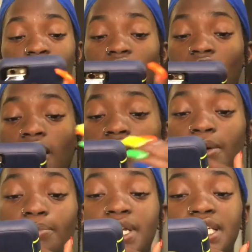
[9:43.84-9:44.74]

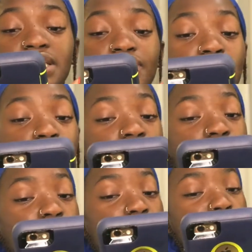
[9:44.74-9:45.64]
But it's definitely worth
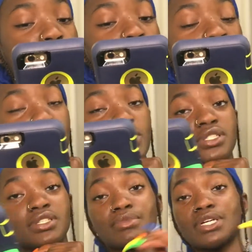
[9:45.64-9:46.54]
waiting for the right
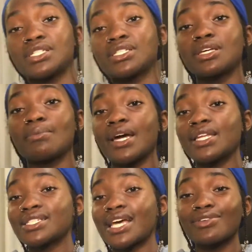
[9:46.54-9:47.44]
person, because
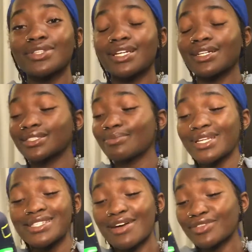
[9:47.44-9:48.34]
somebody is out there.
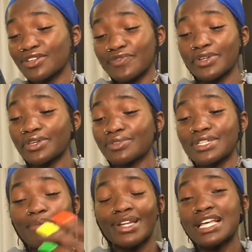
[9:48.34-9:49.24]
Somebody's out there for you.
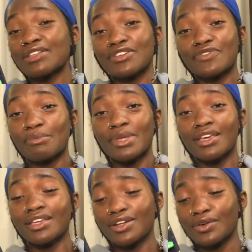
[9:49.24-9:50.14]
Somebody's out there for me.
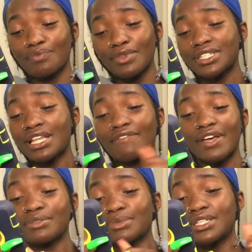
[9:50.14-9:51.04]
You know, you just haven't
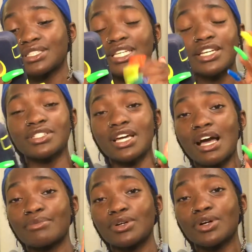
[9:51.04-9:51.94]
found them yet. Just take your
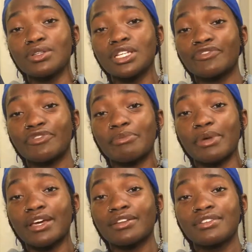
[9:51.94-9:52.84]
time. Don't go looking for a
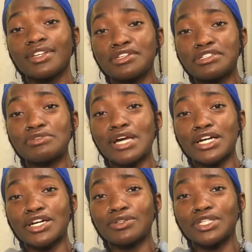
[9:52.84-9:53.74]
man. Do not
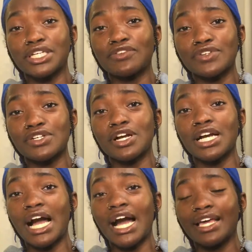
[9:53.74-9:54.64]
go looking for a
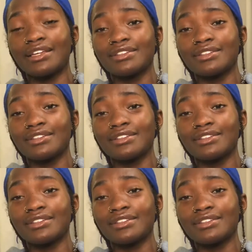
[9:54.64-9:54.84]
guy.